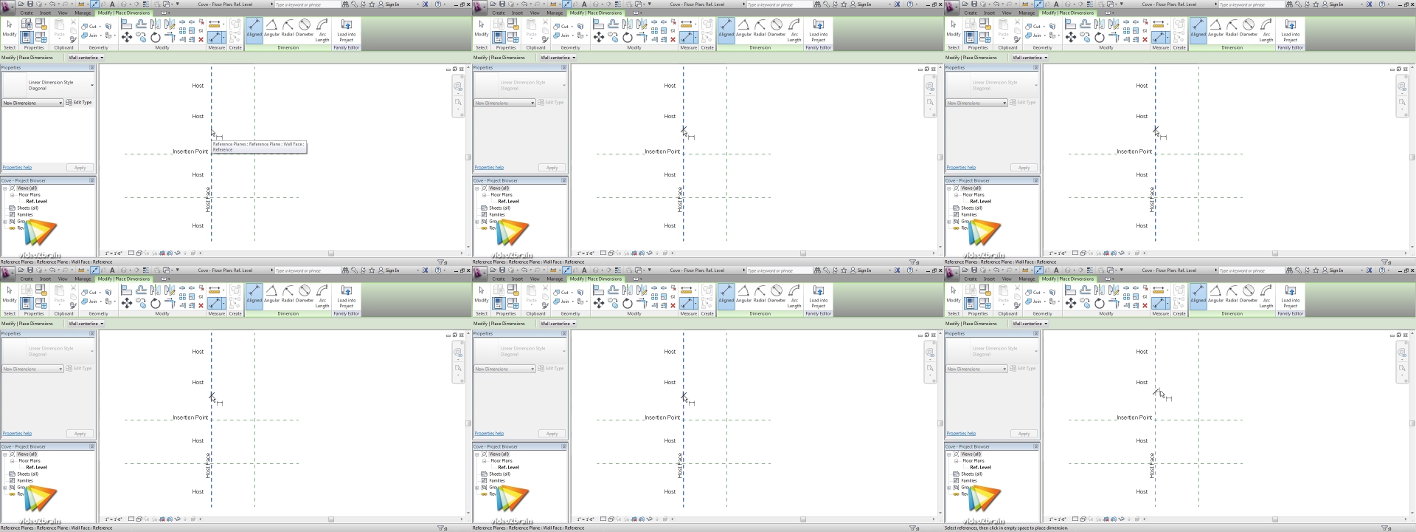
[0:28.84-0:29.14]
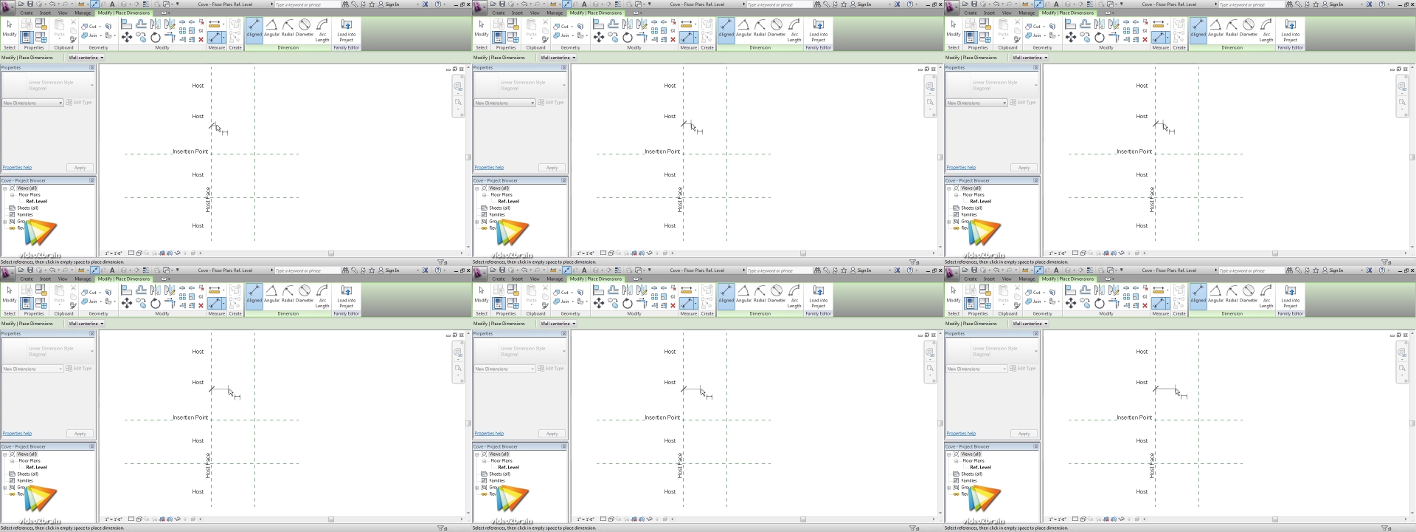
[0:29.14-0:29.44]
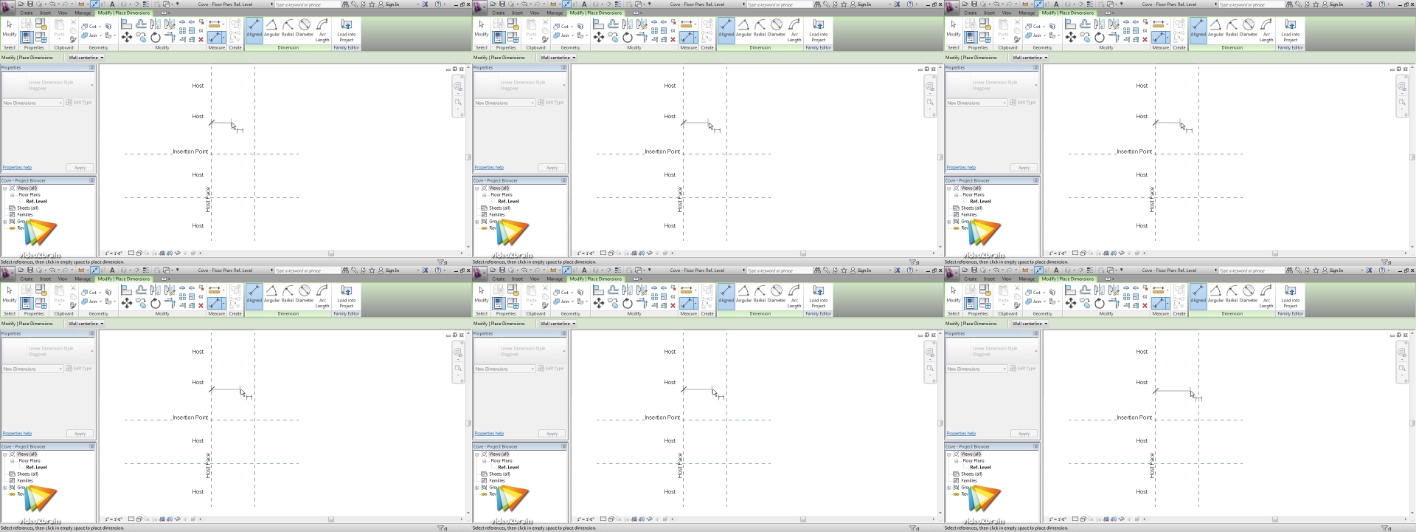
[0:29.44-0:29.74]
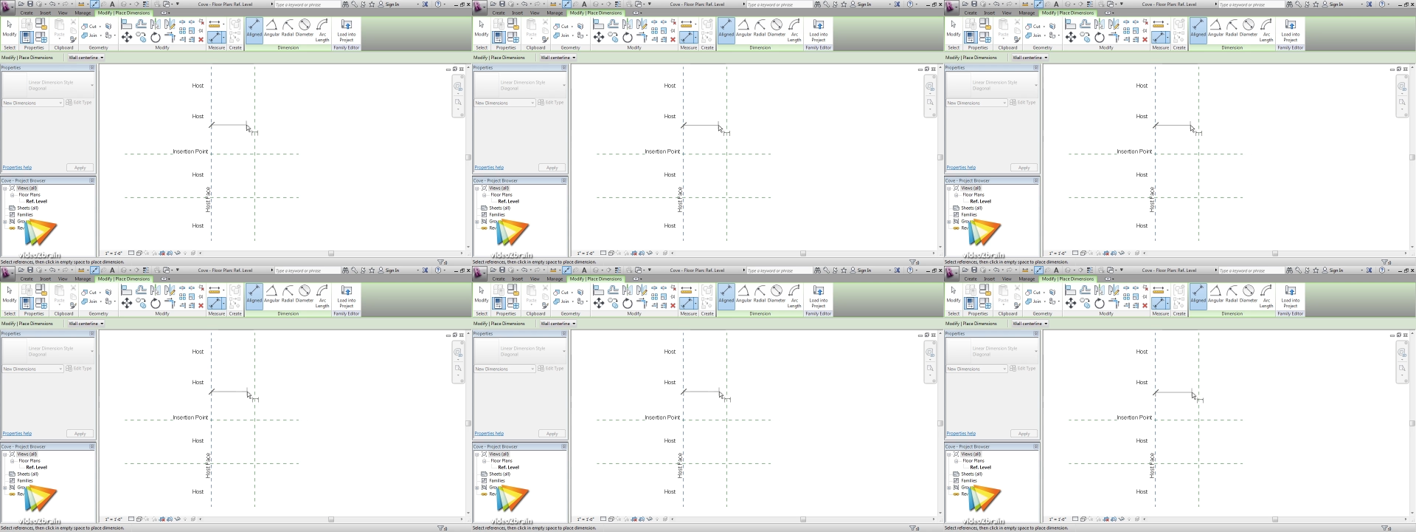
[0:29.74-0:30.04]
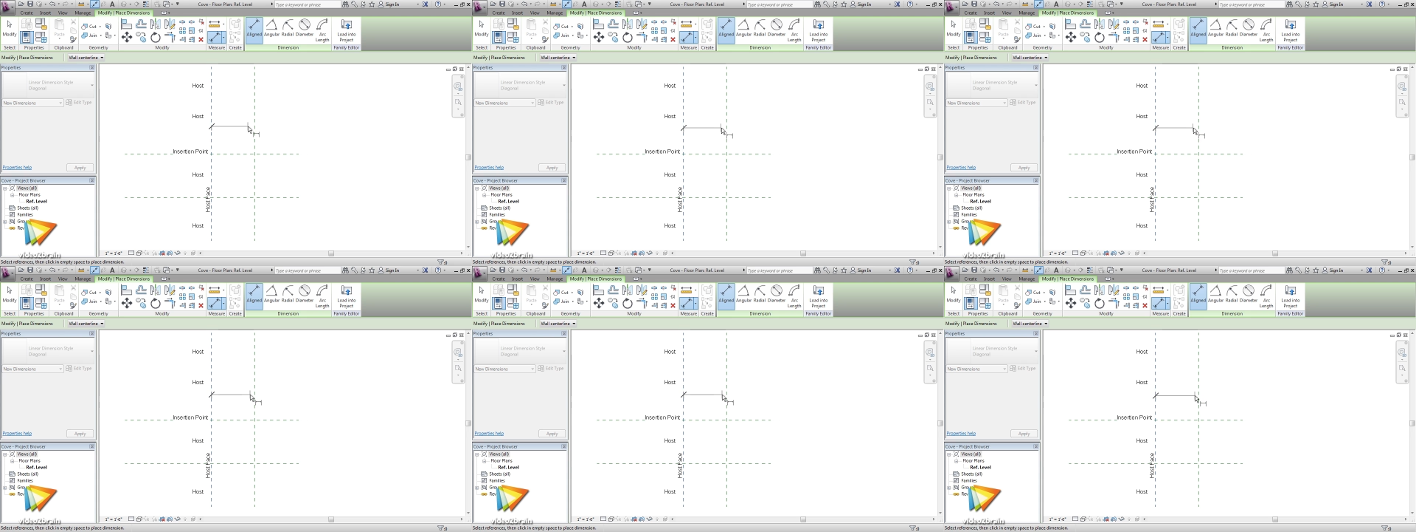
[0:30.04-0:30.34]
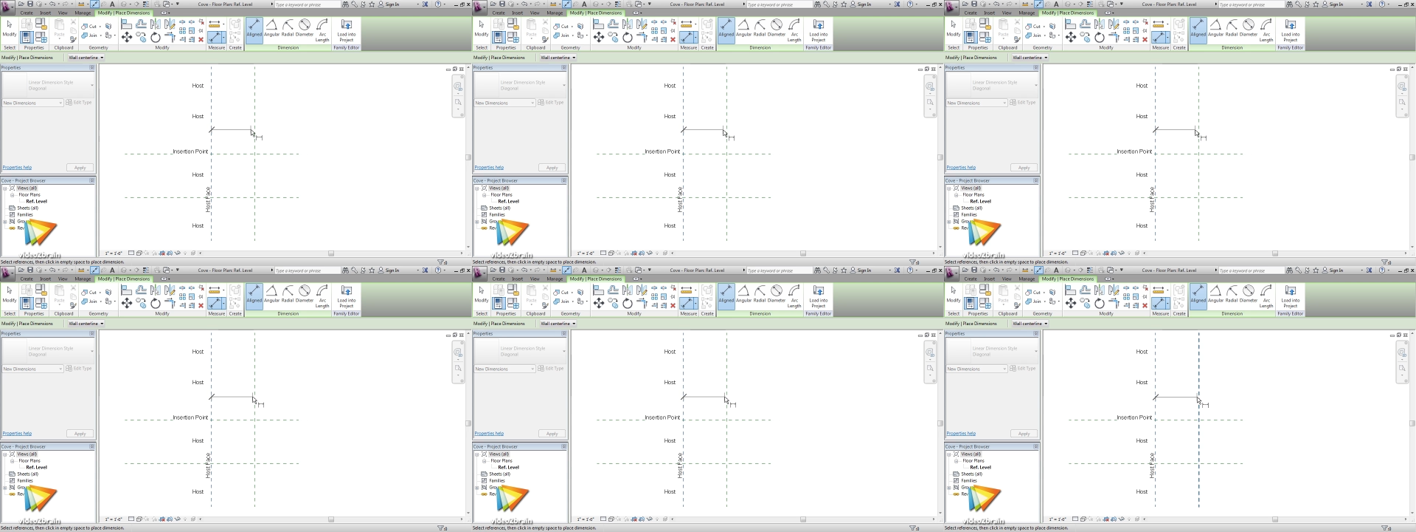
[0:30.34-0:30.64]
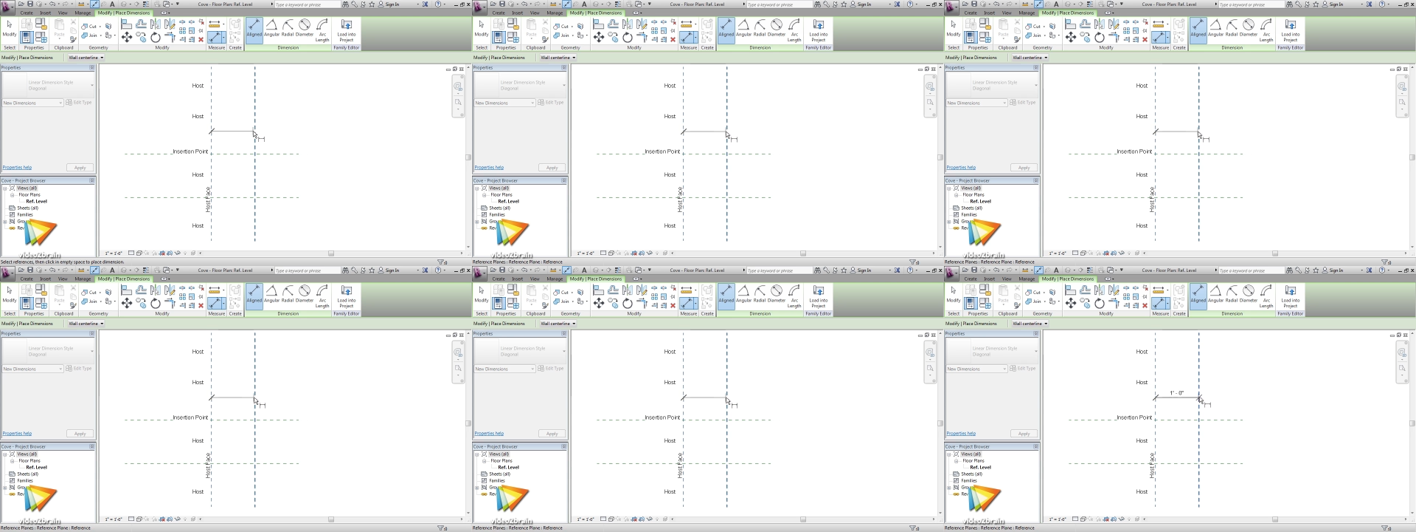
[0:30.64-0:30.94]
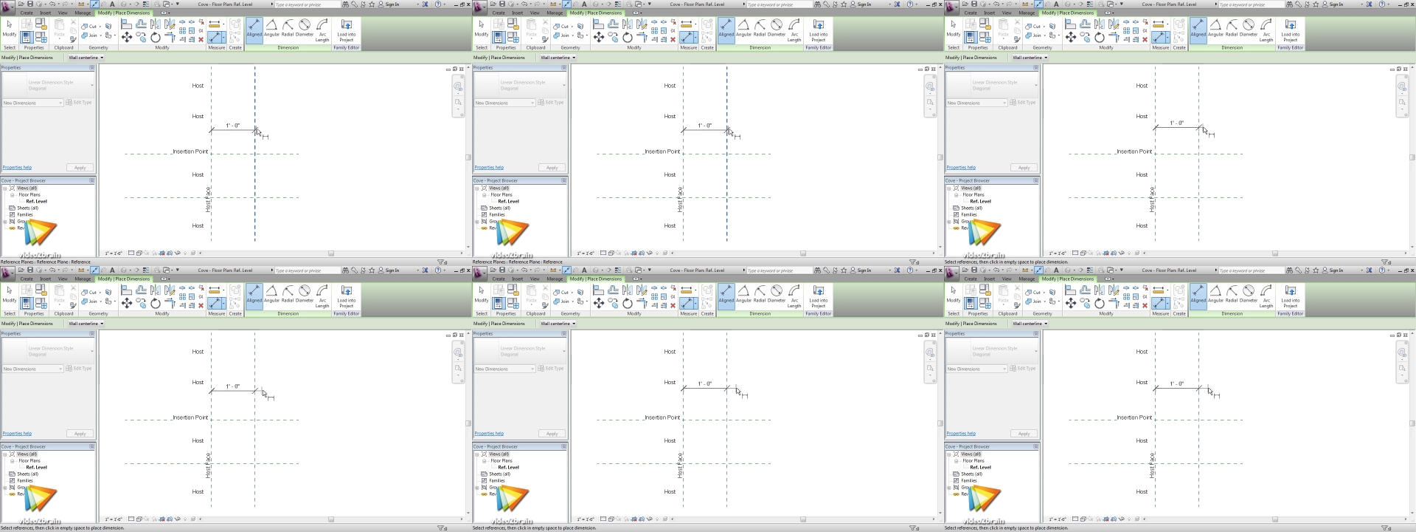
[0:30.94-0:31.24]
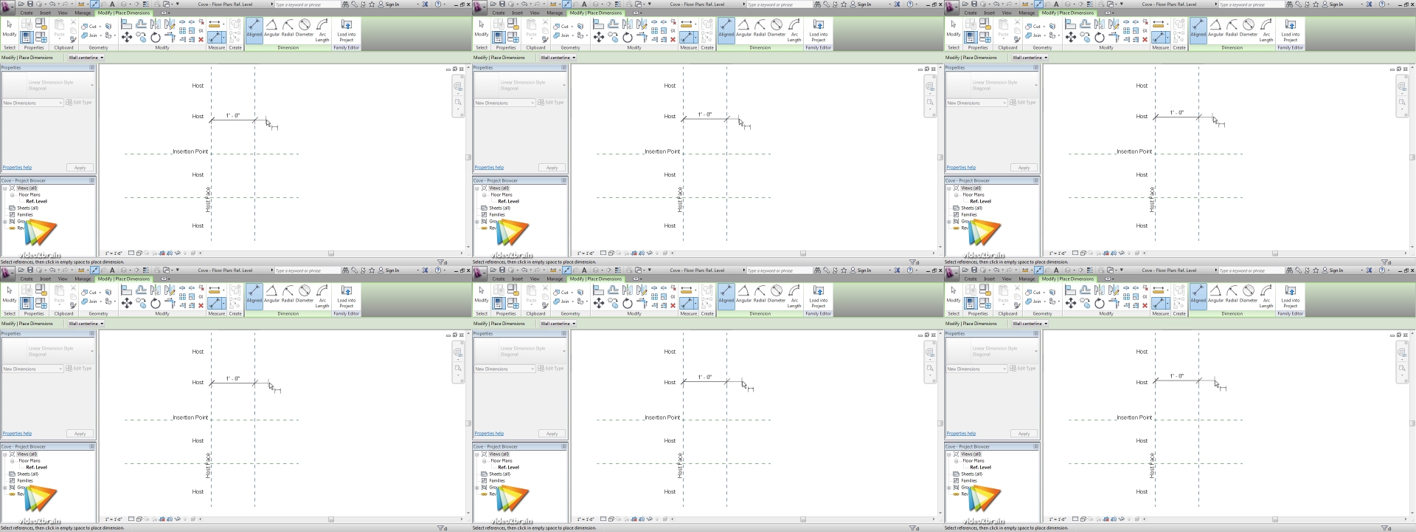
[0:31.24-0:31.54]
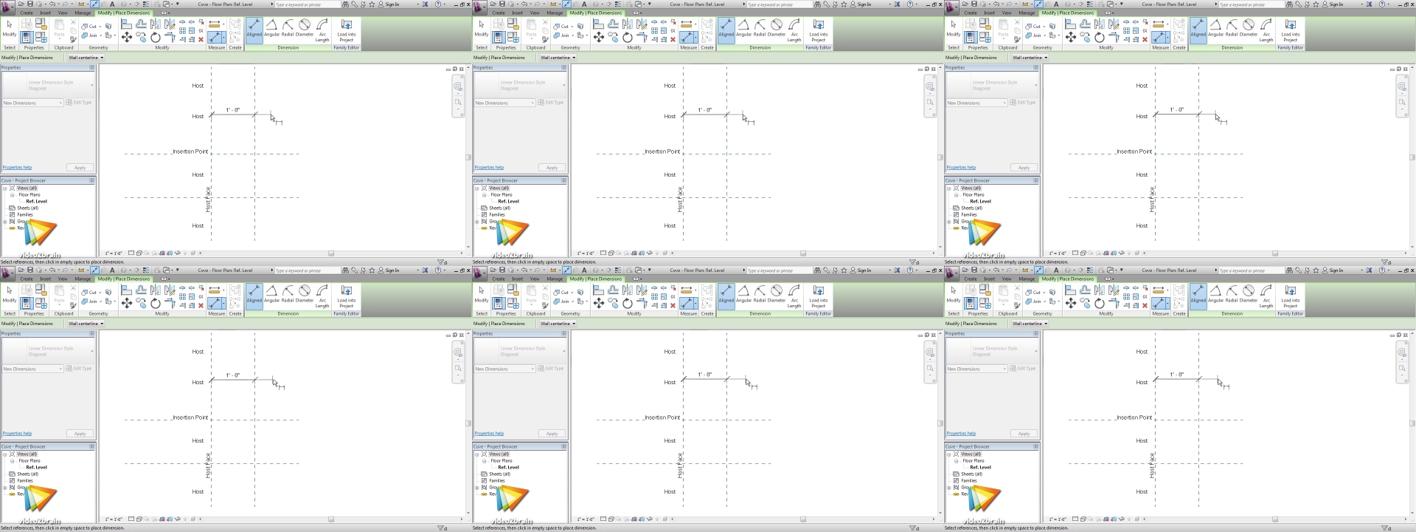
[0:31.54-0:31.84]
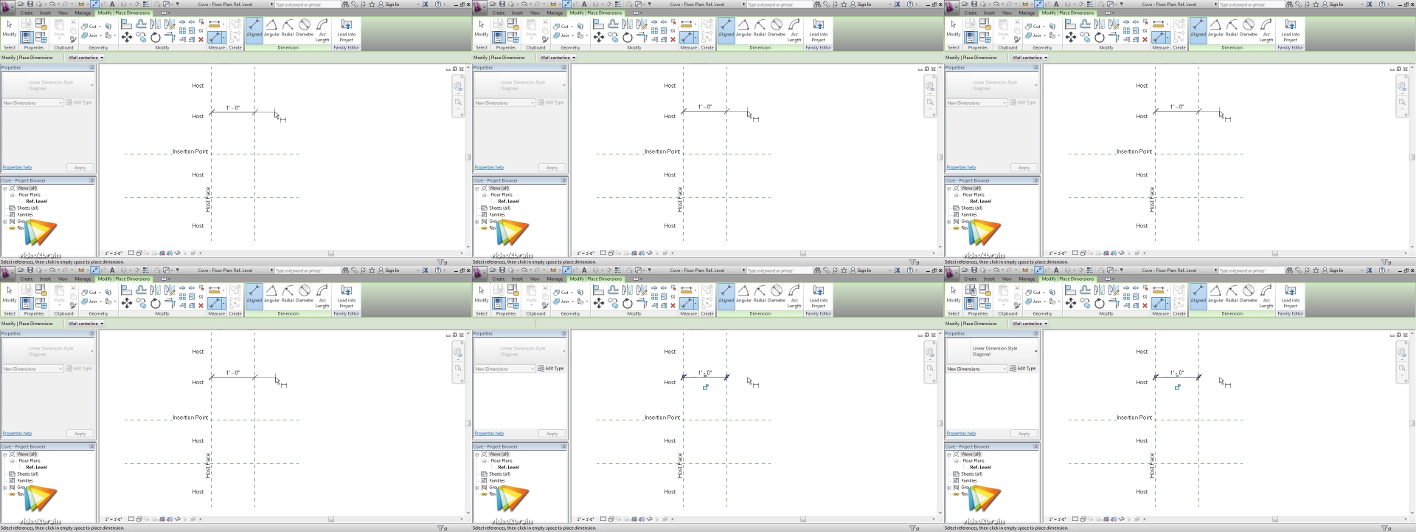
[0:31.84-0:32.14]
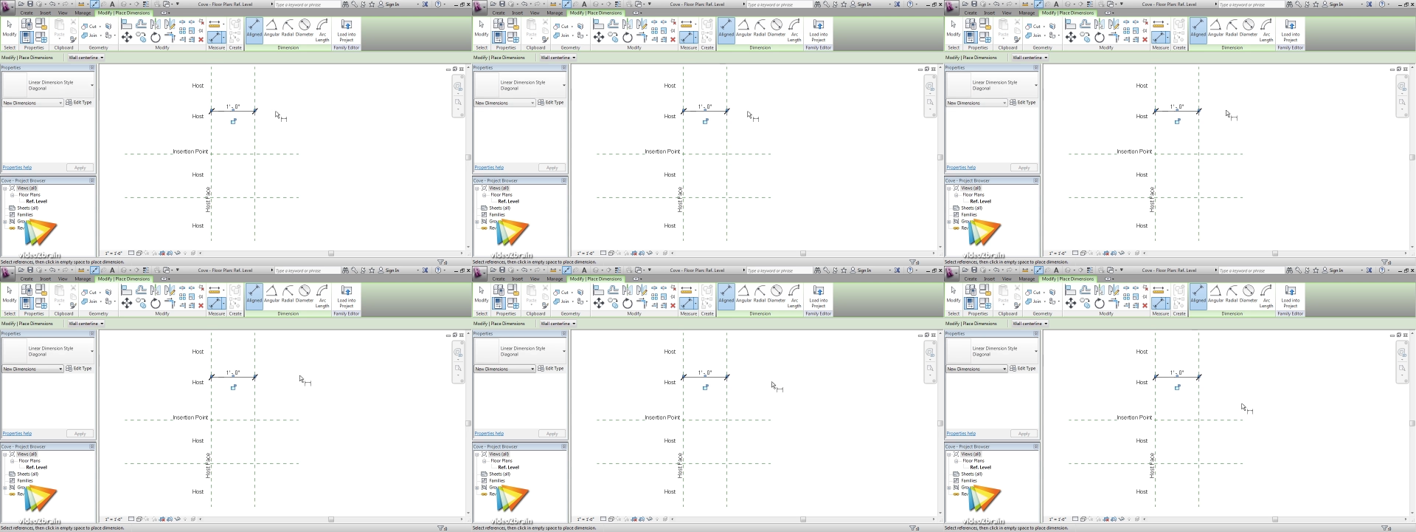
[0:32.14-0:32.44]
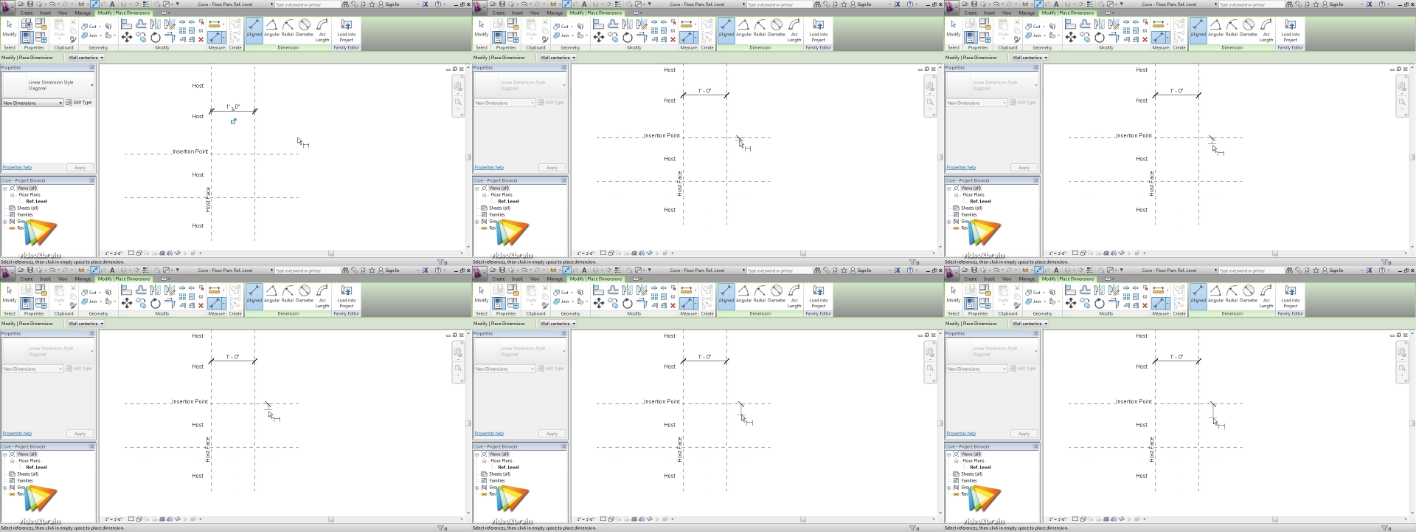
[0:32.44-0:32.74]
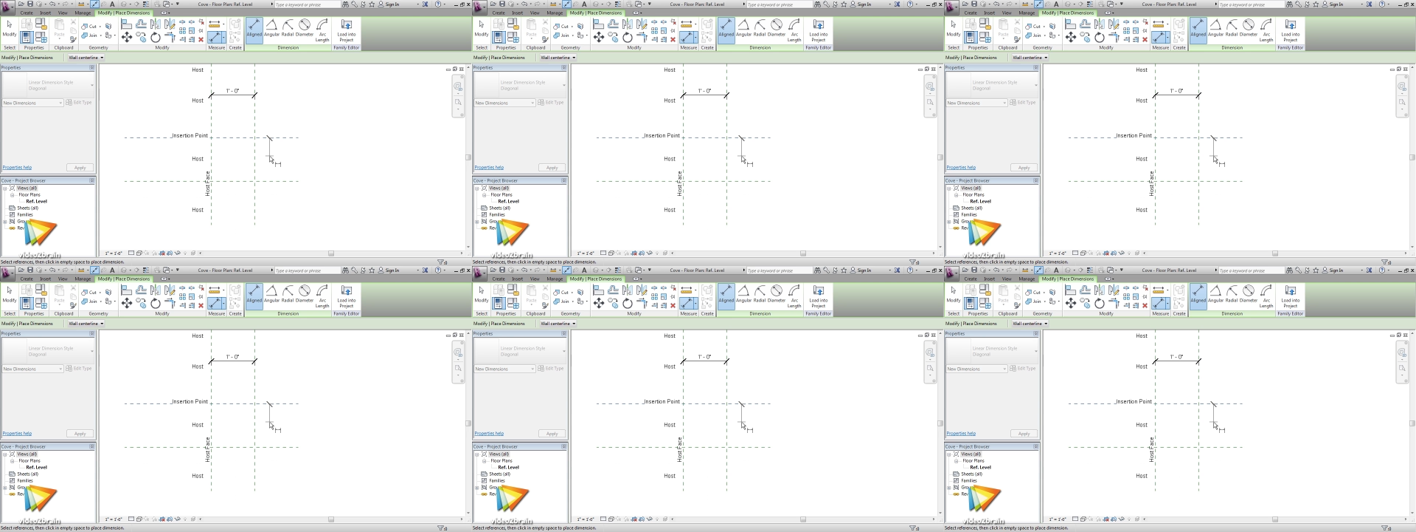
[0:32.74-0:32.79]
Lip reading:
[unreadable: no face in view]